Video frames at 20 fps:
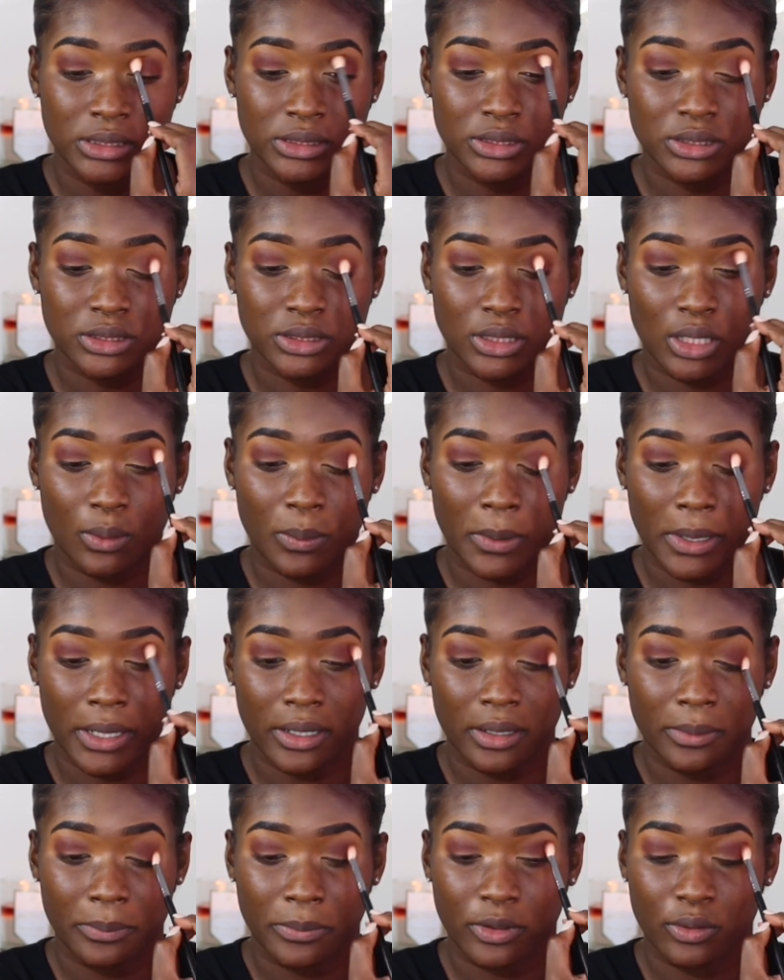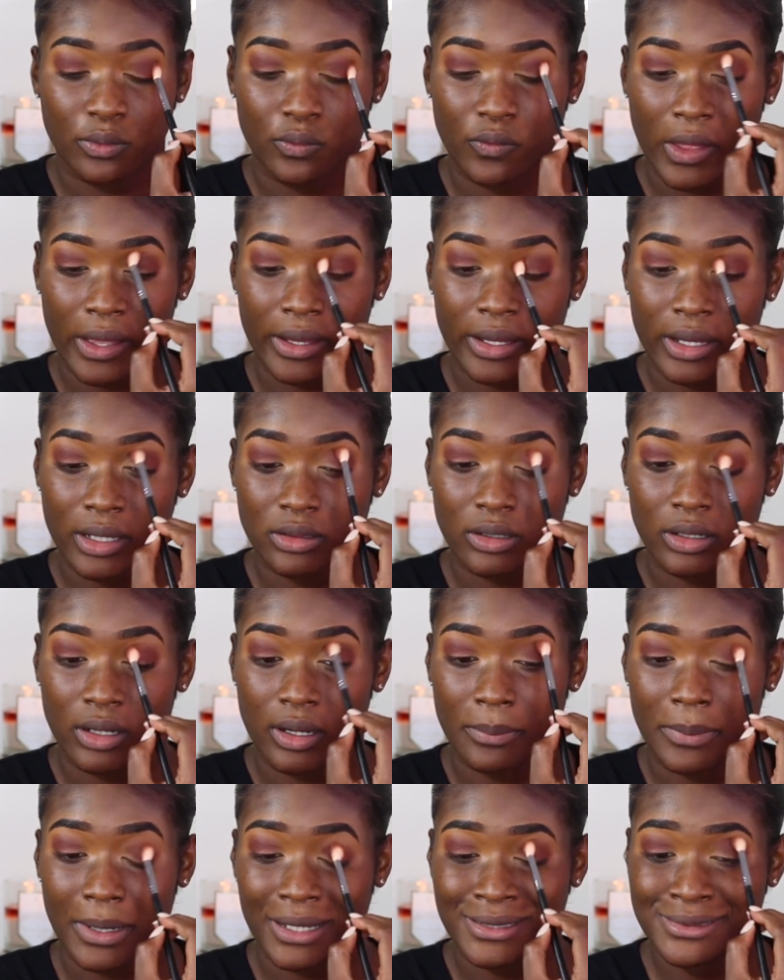Just go ahead and build that color
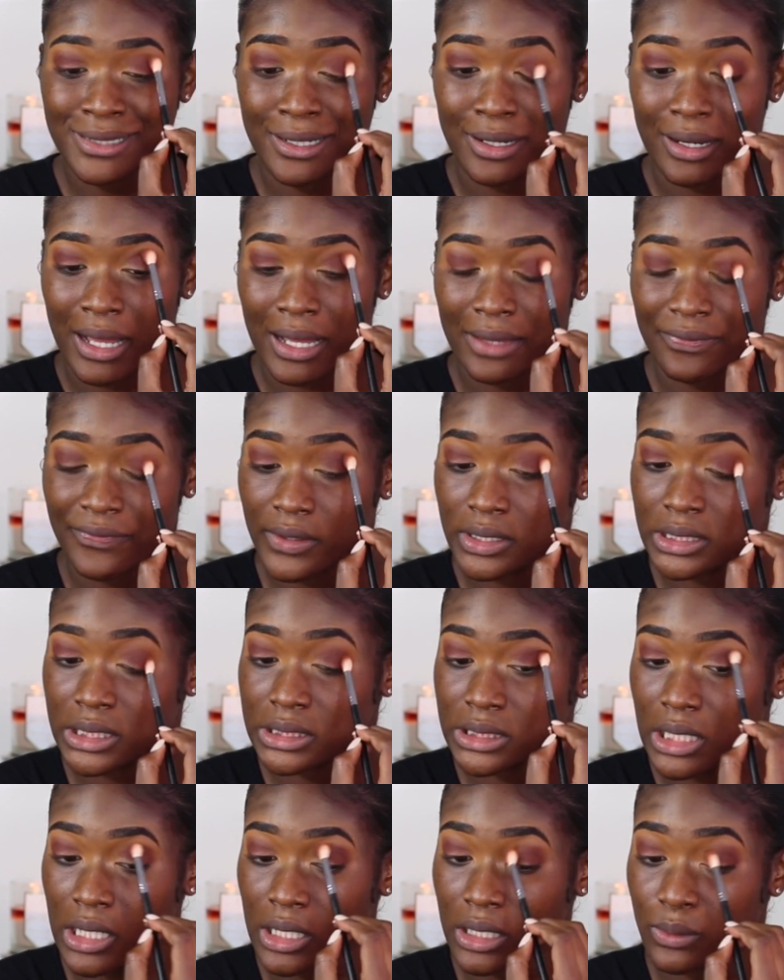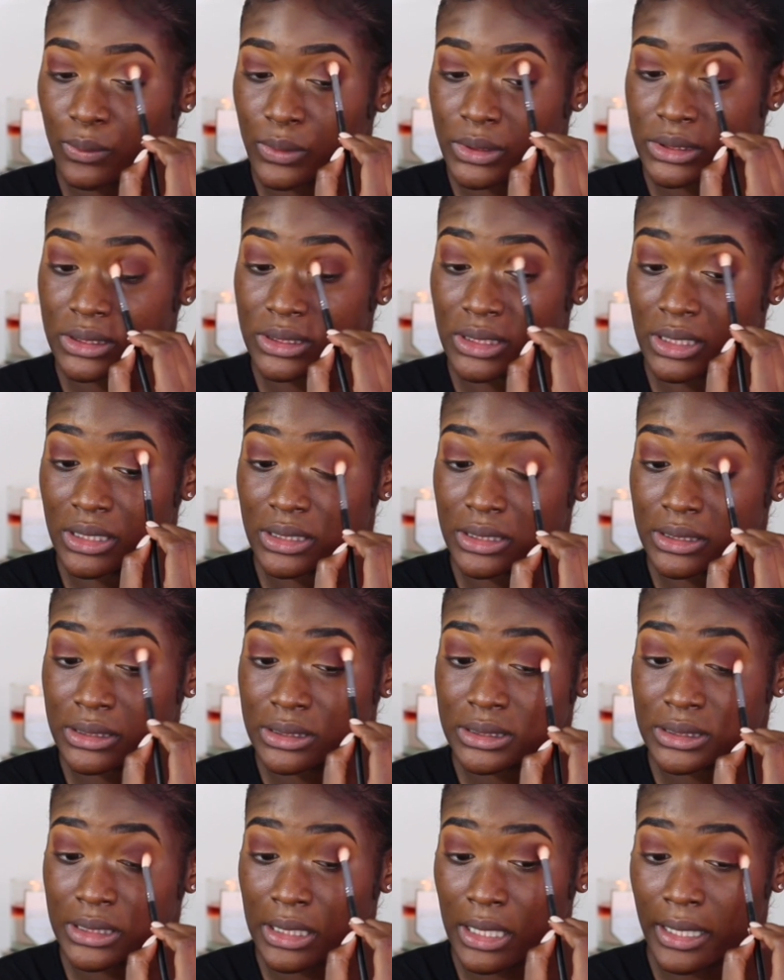up. I did not think this color was this
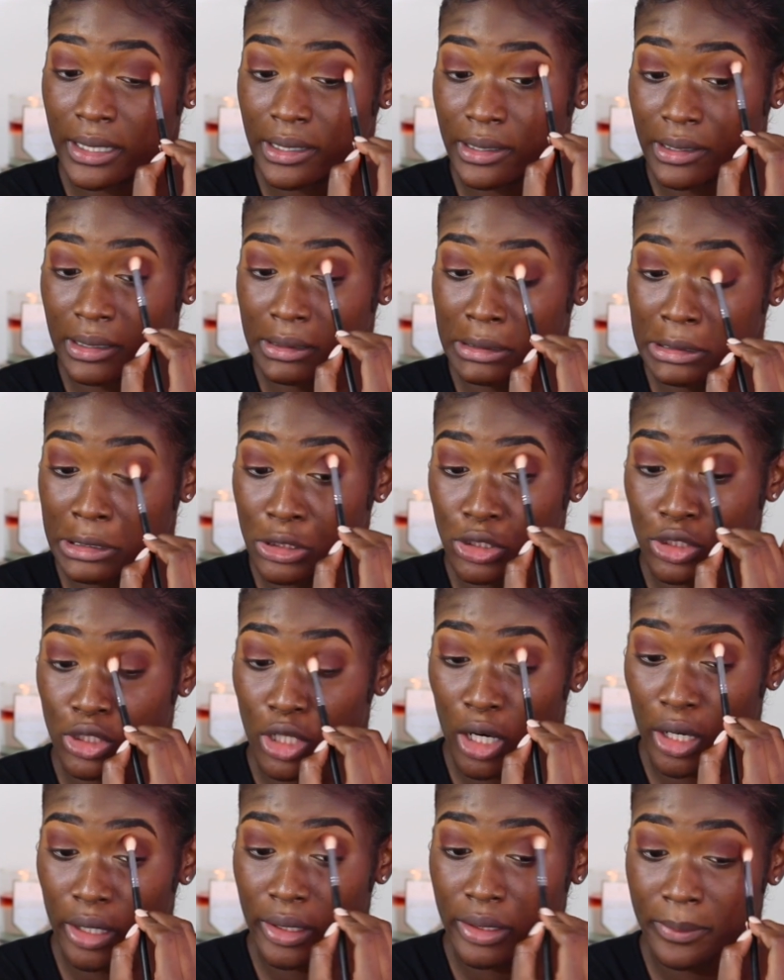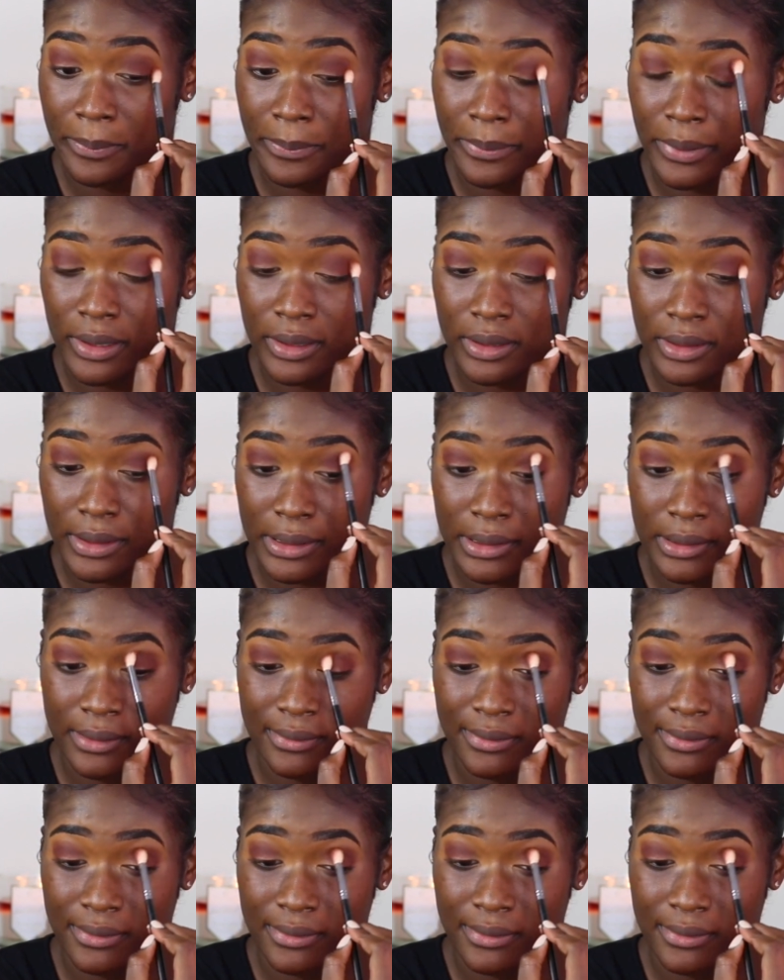like dark, but